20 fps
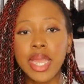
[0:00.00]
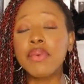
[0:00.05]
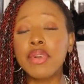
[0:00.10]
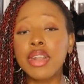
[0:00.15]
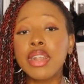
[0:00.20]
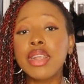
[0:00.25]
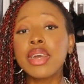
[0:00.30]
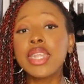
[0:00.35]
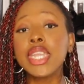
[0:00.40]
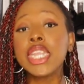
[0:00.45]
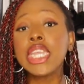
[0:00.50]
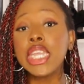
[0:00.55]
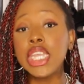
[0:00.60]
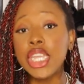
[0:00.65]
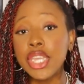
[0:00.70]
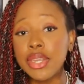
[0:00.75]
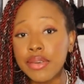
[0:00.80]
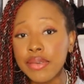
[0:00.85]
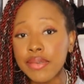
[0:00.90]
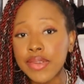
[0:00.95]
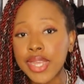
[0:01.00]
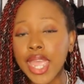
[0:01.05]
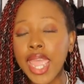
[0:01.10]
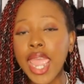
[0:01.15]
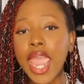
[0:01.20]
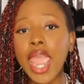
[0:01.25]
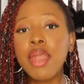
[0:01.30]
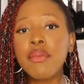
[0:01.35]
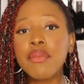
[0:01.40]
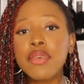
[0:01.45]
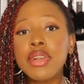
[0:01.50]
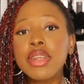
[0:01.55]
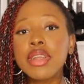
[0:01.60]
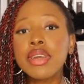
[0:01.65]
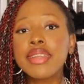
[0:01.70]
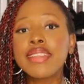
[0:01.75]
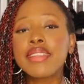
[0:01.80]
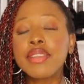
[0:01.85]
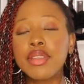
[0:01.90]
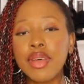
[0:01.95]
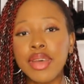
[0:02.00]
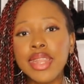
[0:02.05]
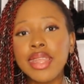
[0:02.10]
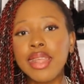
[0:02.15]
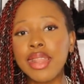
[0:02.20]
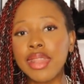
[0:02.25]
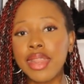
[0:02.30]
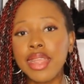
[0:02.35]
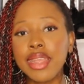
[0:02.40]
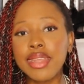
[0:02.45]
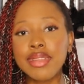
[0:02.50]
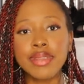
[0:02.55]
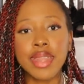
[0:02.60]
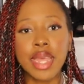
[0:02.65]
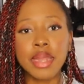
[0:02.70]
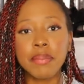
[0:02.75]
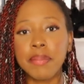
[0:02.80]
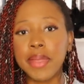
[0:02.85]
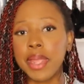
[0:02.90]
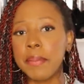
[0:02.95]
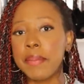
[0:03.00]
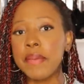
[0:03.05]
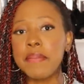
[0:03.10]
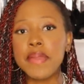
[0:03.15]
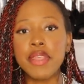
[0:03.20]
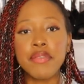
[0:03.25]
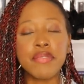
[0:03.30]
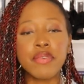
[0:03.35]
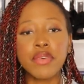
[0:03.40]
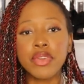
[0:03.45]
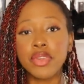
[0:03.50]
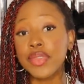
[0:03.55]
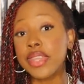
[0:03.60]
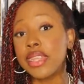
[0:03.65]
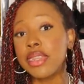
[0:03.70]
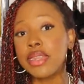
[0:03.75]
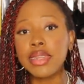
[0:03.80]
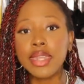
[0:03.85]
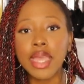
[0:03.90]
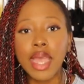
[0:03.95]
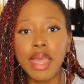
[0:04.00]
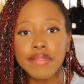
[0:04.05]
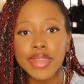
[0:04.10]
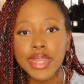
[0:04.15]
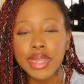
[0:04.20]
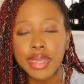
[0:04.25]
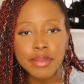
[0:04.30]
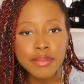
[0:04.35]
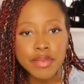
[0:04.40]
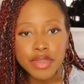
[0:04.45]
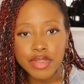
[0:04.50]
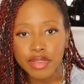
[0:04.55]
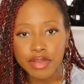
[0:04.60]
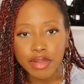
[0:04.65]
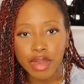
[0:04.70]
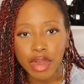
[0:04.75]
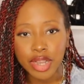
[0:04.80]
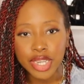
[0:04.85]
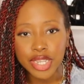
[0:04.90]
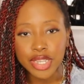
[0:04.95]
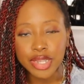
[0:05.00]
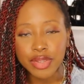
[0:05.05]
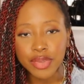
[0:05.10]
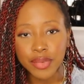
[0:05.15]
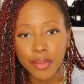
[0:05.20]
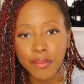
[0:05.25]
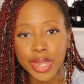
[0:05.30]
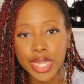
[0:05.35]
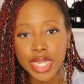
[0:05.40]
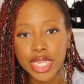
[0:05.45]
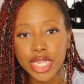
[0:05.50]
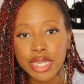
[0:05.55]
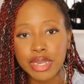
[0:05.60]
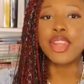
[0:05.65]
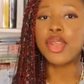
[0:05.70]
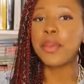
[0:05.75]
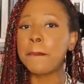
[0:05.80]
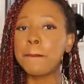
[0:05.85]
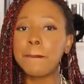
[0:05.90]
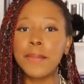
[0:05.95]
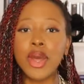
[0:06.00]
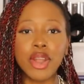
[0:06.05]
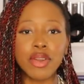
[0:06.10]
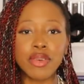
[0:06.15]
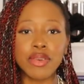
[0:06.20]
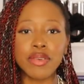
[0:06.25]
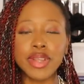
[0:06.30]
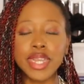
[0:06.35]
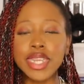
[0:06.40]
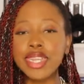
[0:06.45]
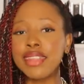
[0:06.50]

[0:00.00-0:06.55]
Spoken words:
Work on you and work on sorting things that maybe before you didn't have time to start doing. You know, tomorrow.